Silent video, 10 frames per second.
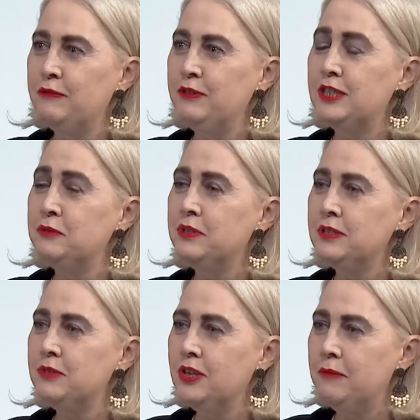if you just want
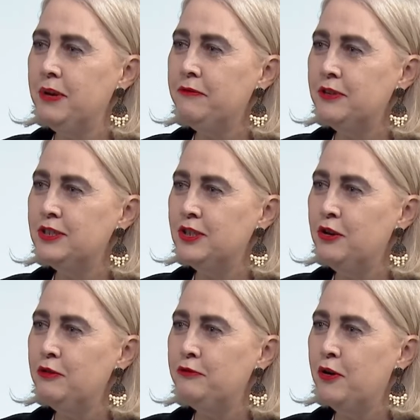some time out for
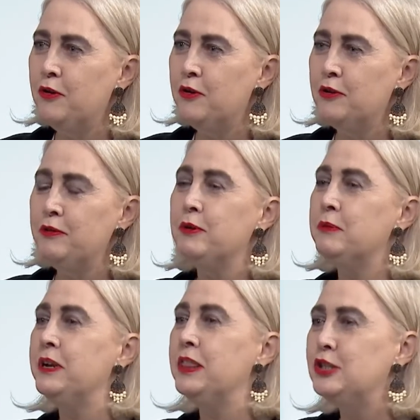yourself, or if you want
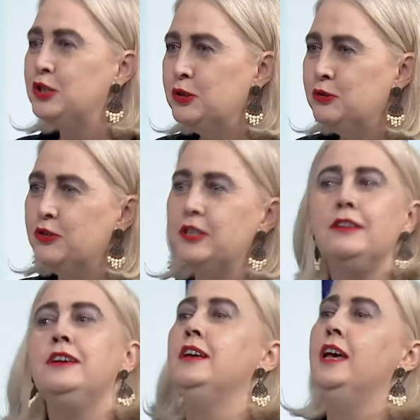to bring the children,
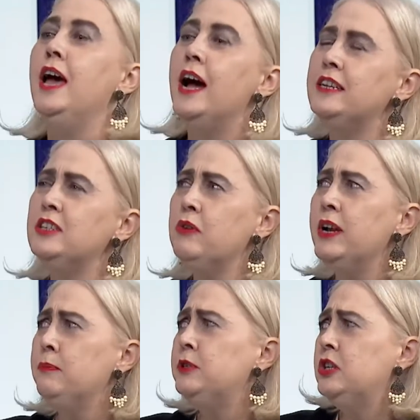and it's a
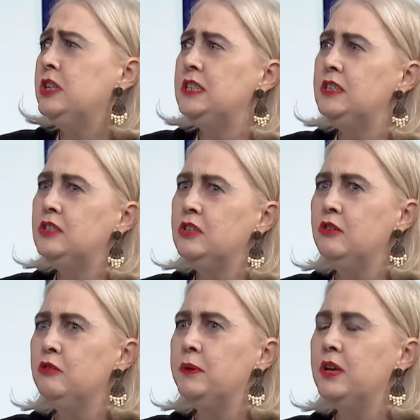great opportunity
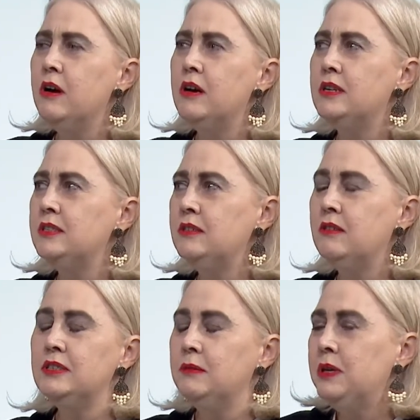too, because you
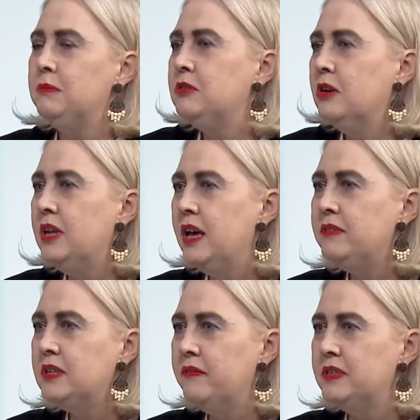know some people don't have
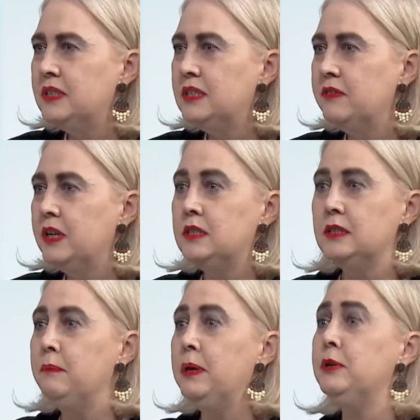a diving certificate.
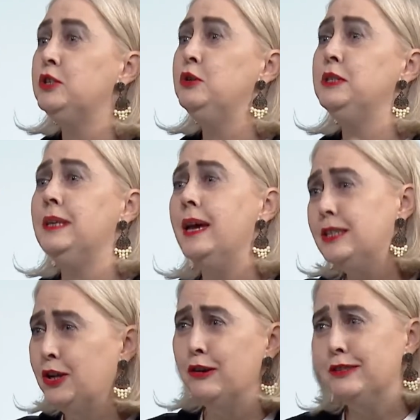Some people are too
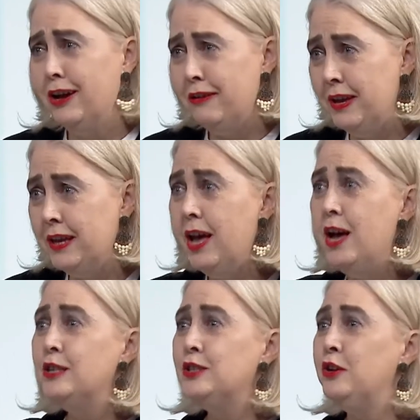scared to go diving.
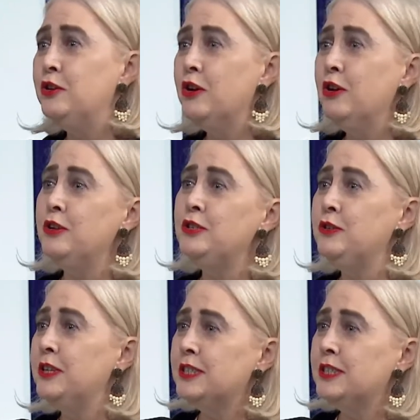So you're not going to